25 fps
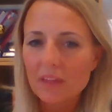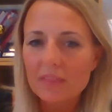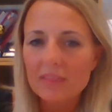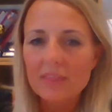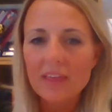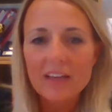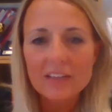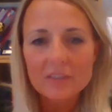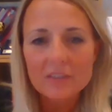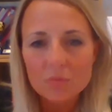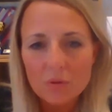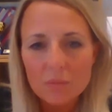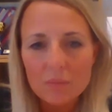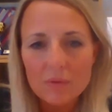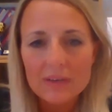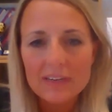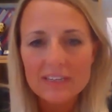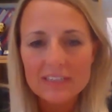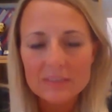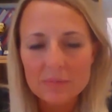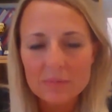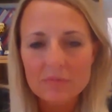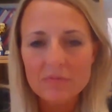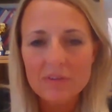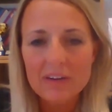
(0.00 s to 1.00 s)
That's what we
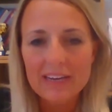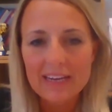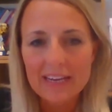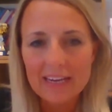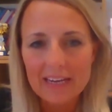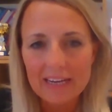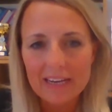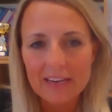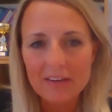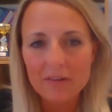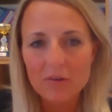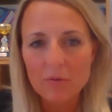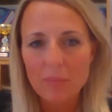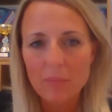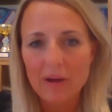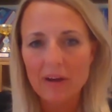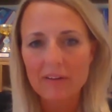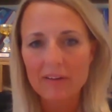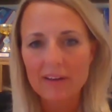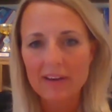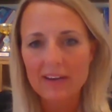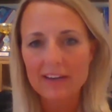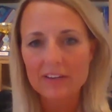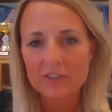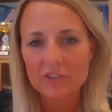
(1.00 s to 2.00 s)
need to be really clear
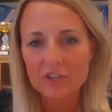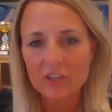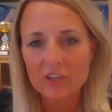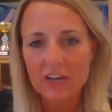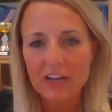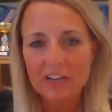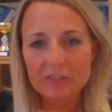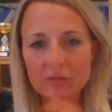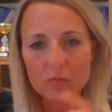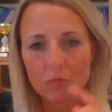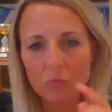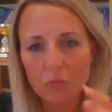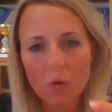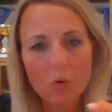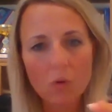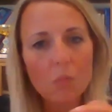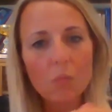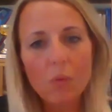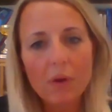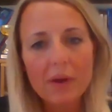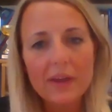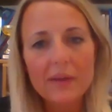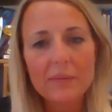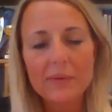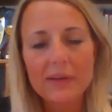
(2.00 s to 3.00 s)
about in education. One
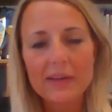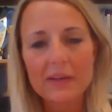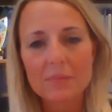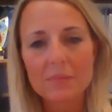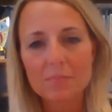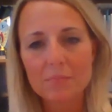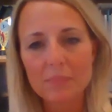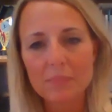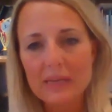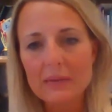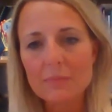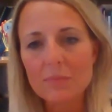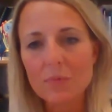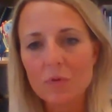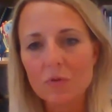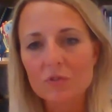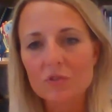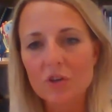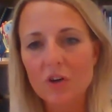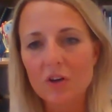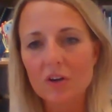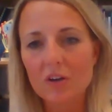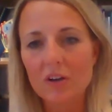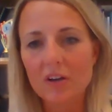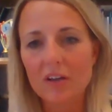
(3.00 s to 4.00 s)
way we can be more
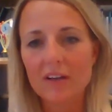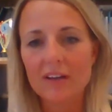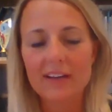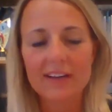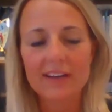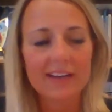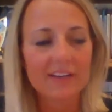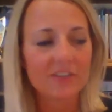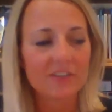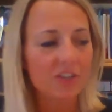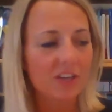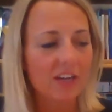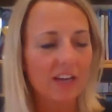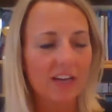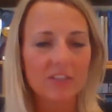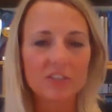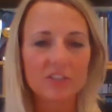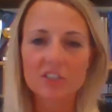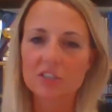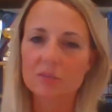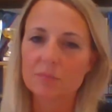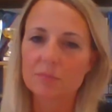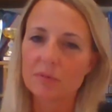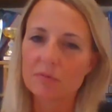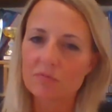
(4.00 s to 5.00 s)
toddler in
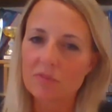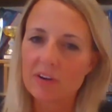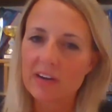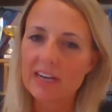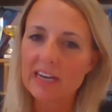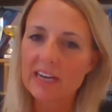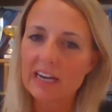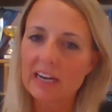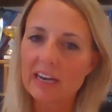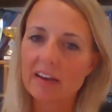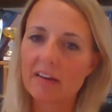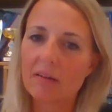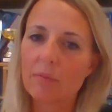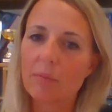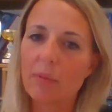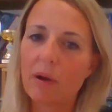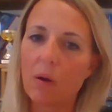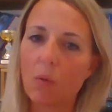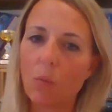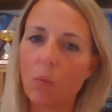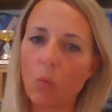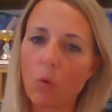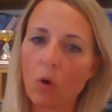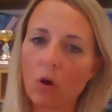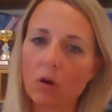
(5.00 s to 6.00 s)
education is to be really clear about
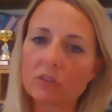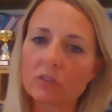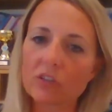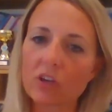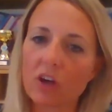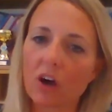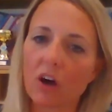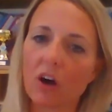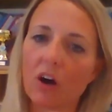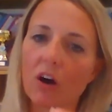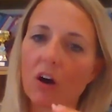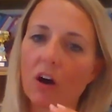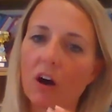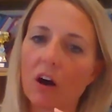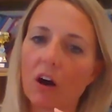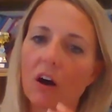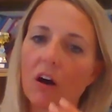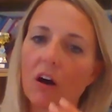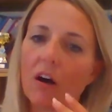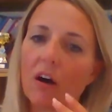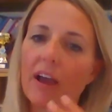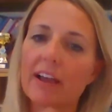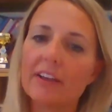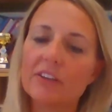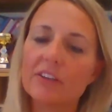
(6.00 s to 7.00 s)
what are
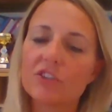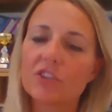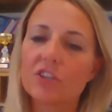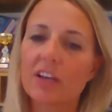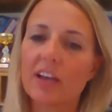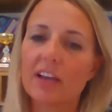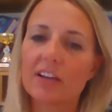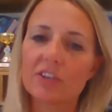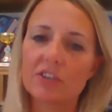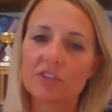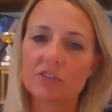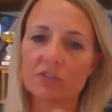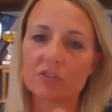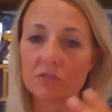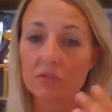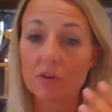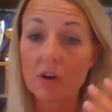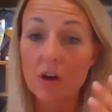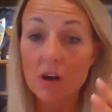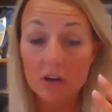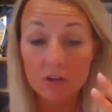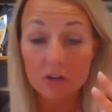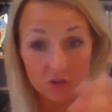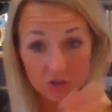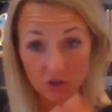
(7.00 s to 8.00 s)
our educational
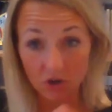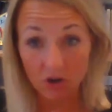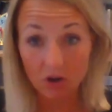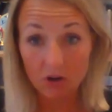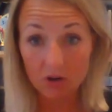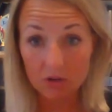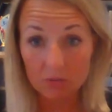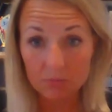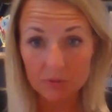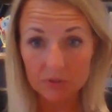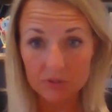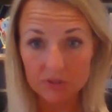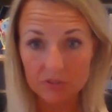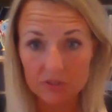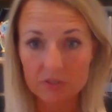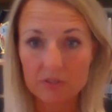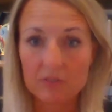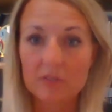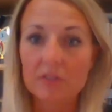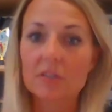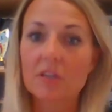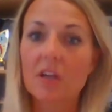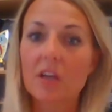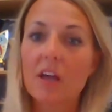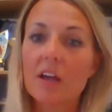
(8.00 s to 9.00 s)
chocolate
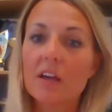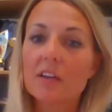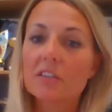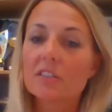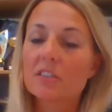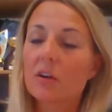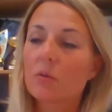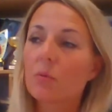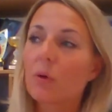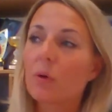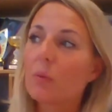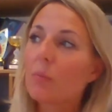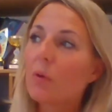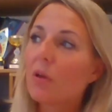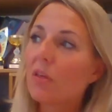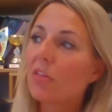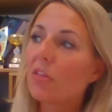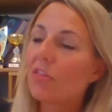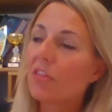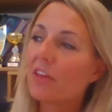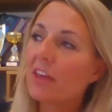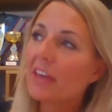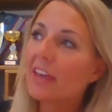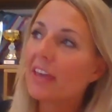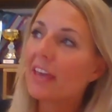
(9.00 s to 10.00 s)
buttons. So when we're
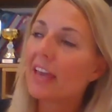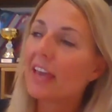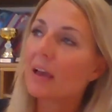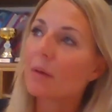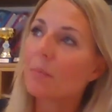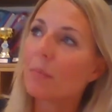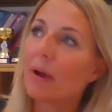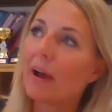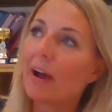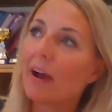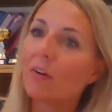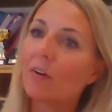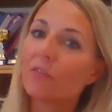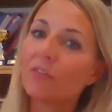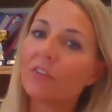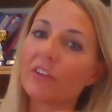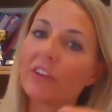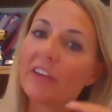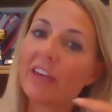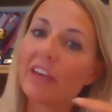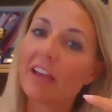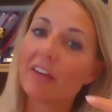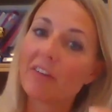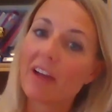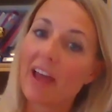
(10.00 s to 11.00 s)
thinking about the
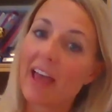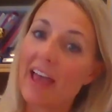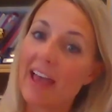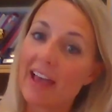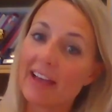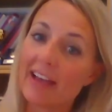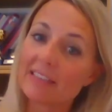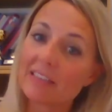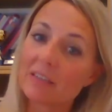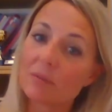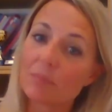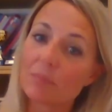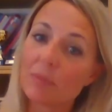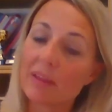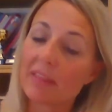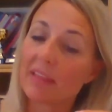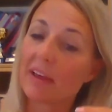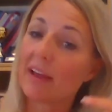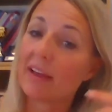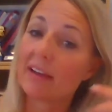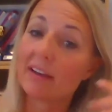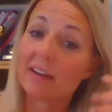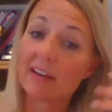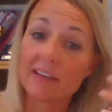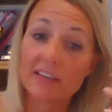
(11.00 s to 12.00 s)
year ahead, be that
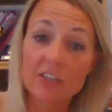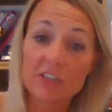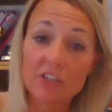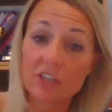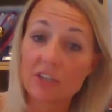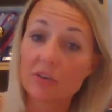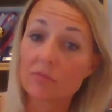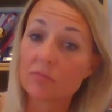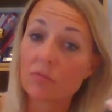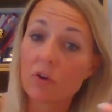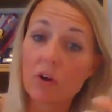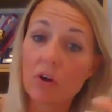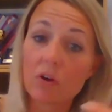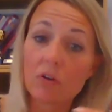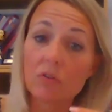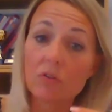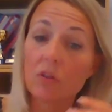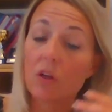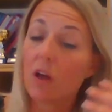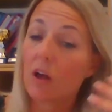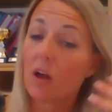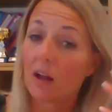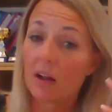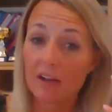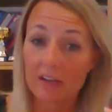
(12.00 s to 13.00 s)
in a leadership role,
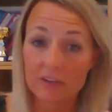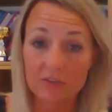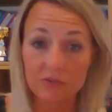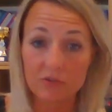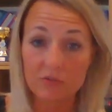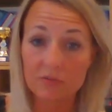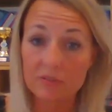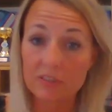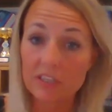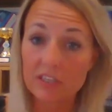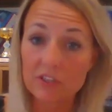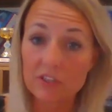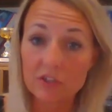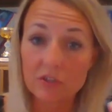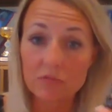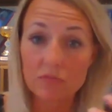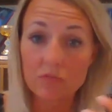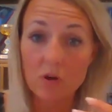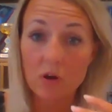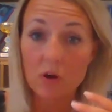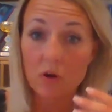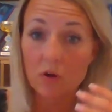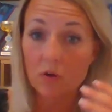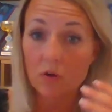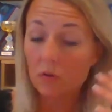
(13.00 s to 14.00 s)
classroom teacher
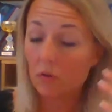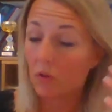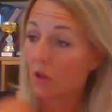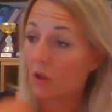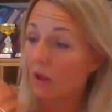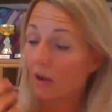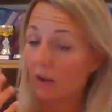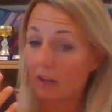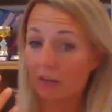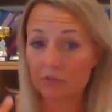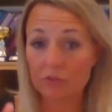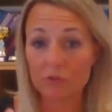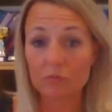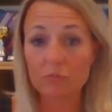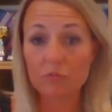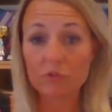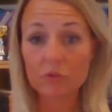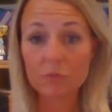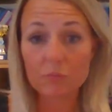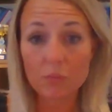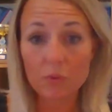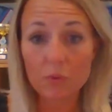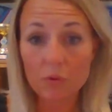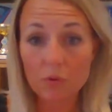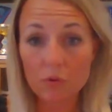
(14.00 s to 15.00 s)
role, classroom
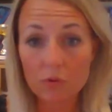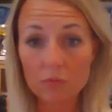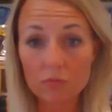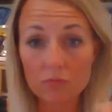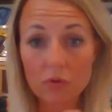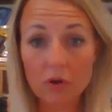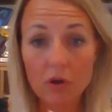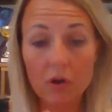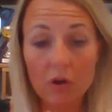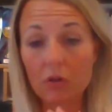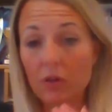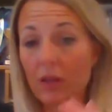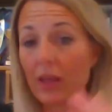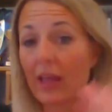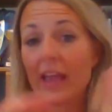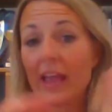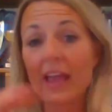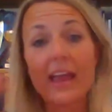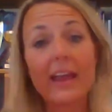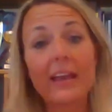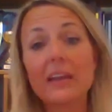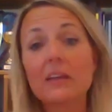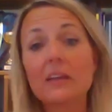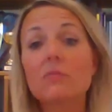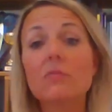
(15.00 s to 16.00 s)
support role,
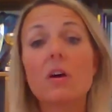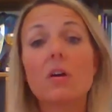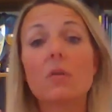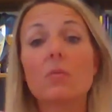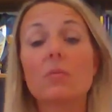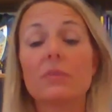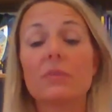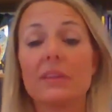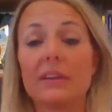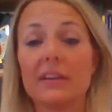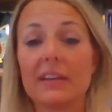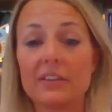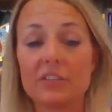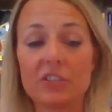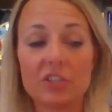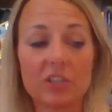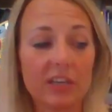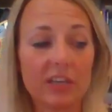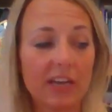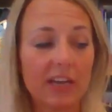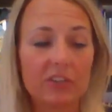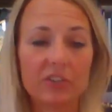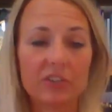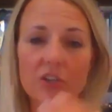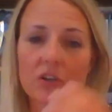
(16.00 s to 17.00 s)
any role within
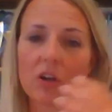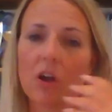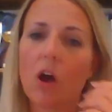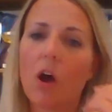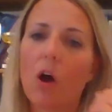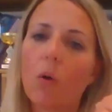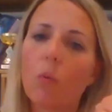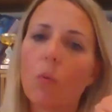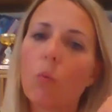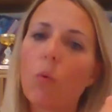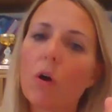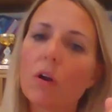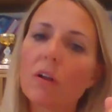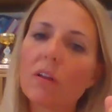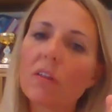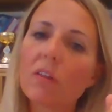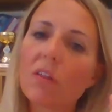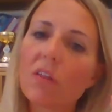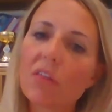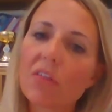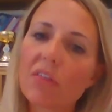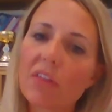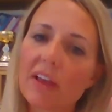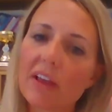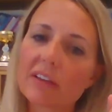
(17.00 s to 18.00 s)
education, what are
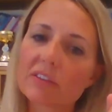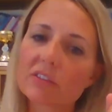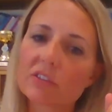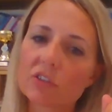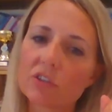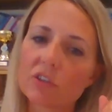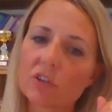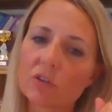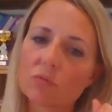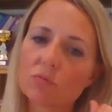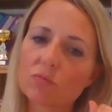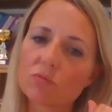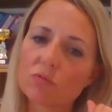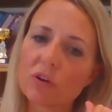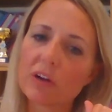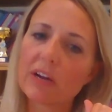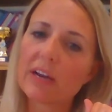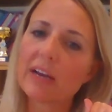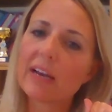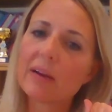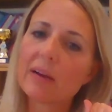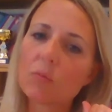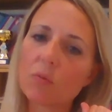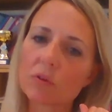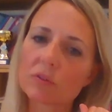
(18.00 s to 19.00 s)
the things that you
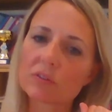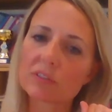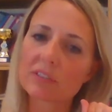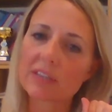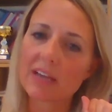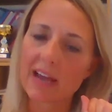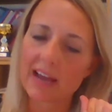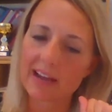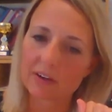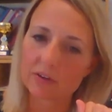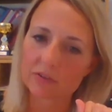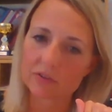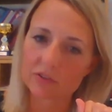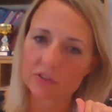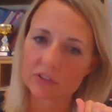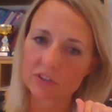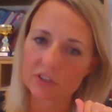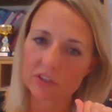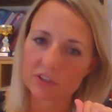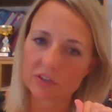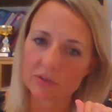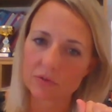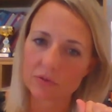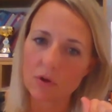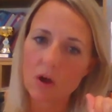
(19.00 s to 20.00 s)
really want to hang on
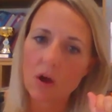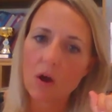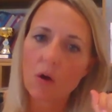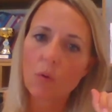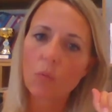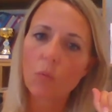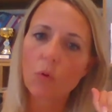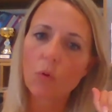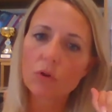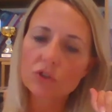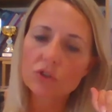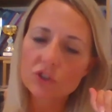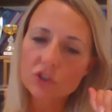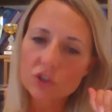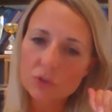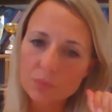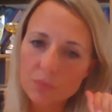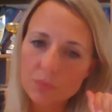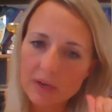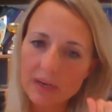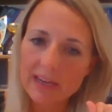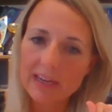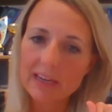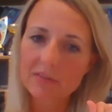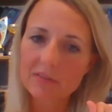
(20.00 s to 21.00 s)
to? What do you
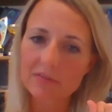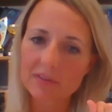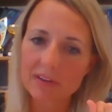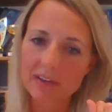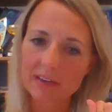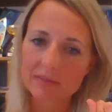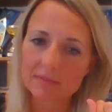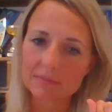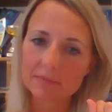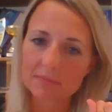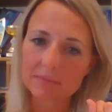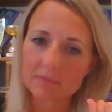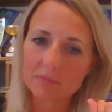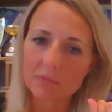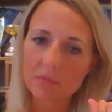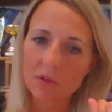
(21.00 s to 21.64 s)
believe in?